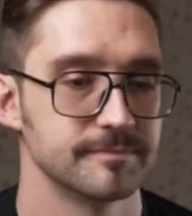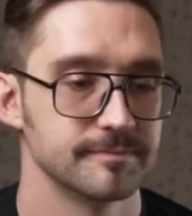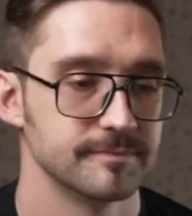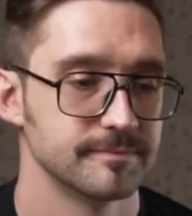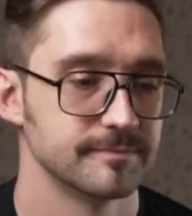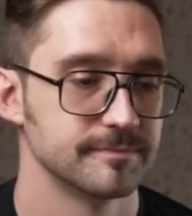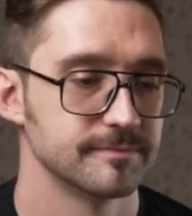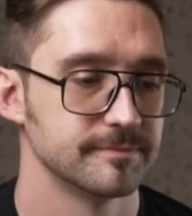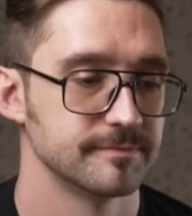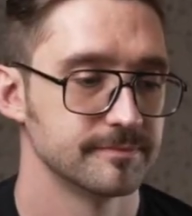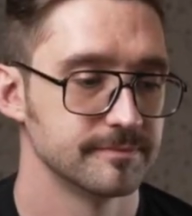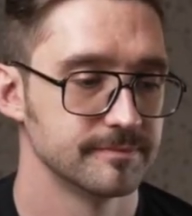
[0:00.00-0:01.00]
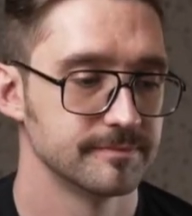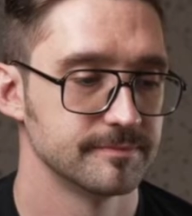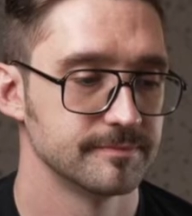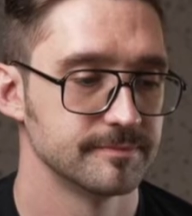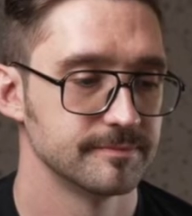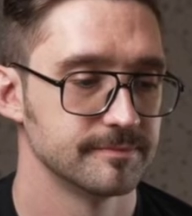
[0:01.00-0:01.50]

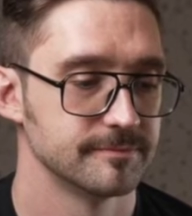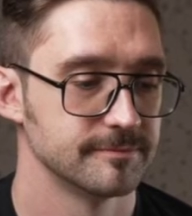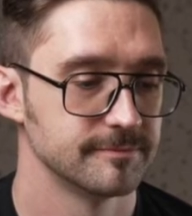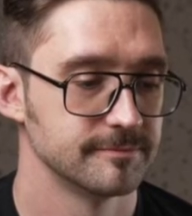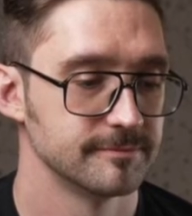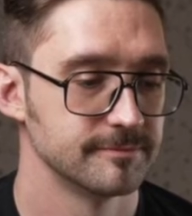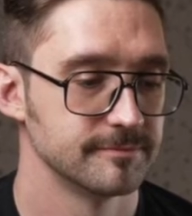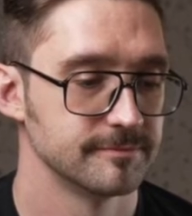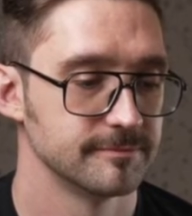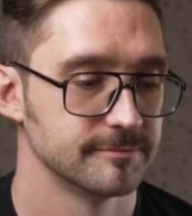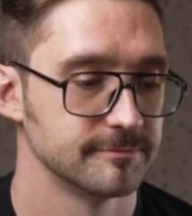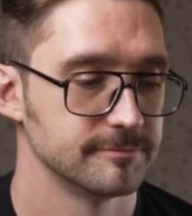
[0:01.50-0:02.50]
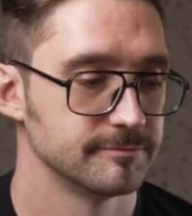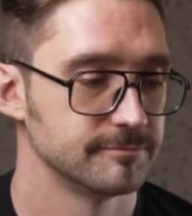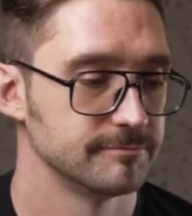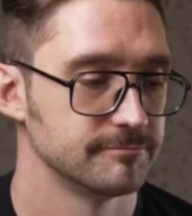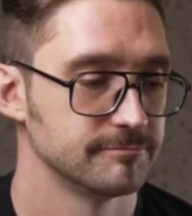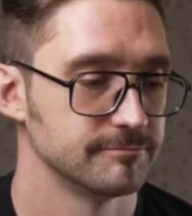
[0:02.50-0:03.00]

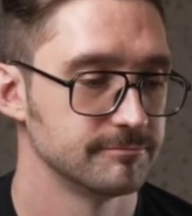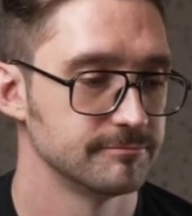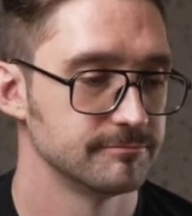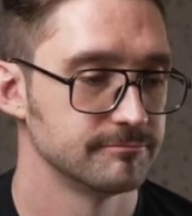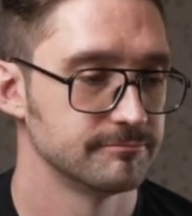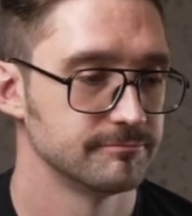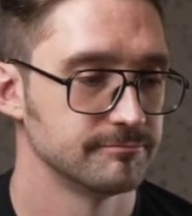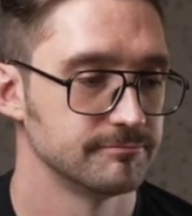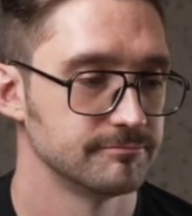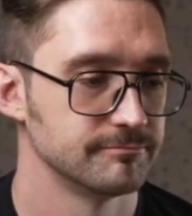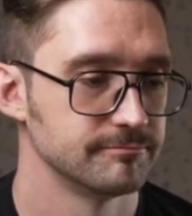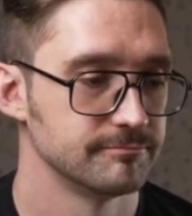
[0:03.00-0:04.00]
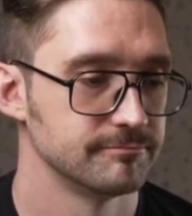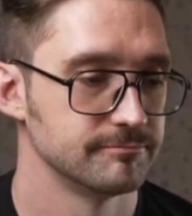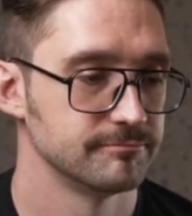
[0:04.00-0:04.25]
The person shown says nothing.